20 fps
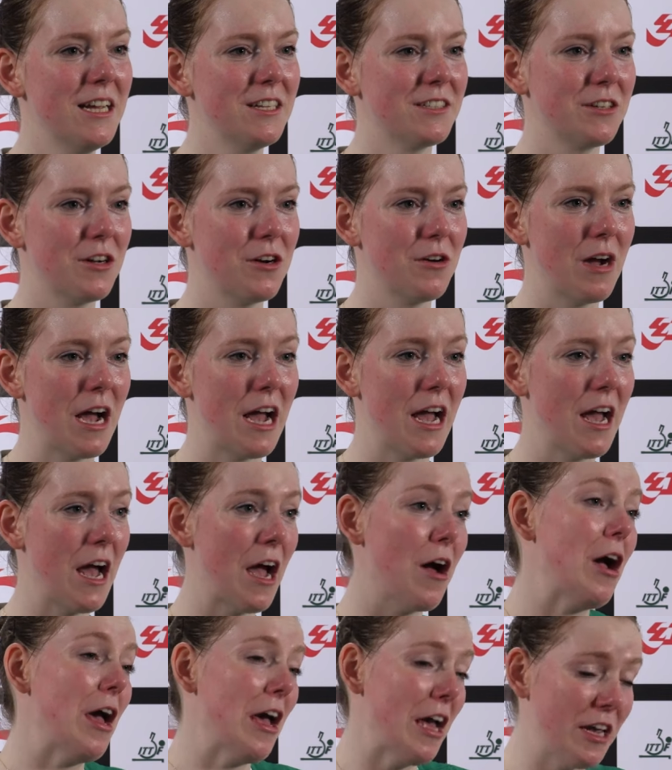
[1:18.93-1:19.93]
So,
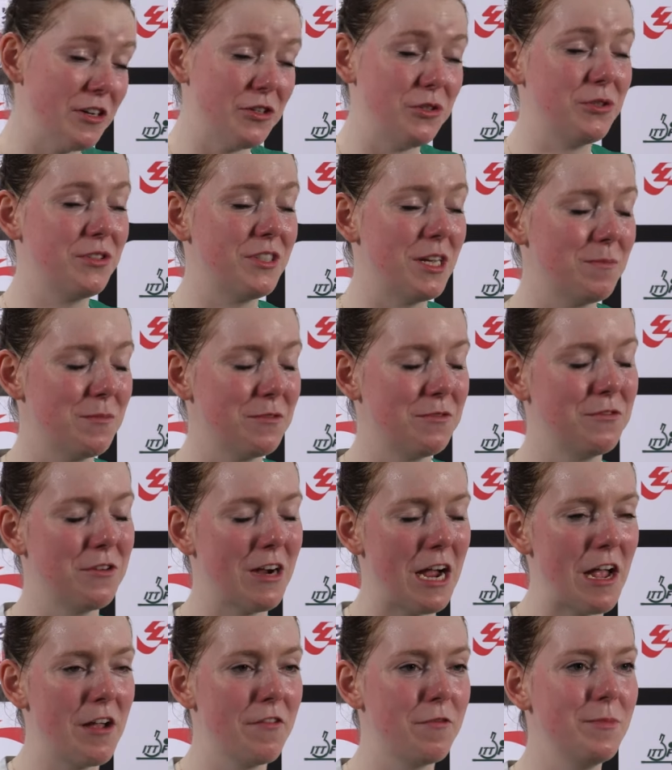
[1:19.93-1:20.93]
as you said
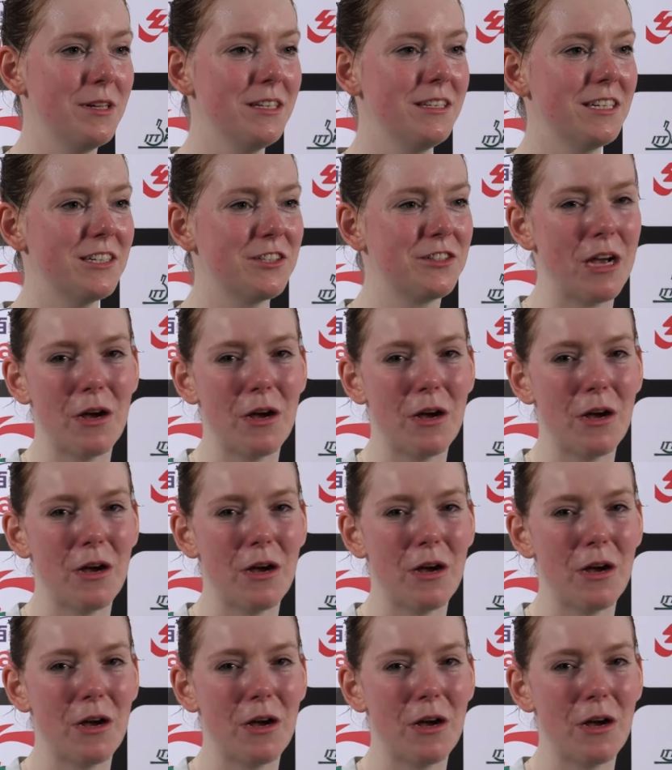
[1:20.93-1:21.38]
before, I have been here,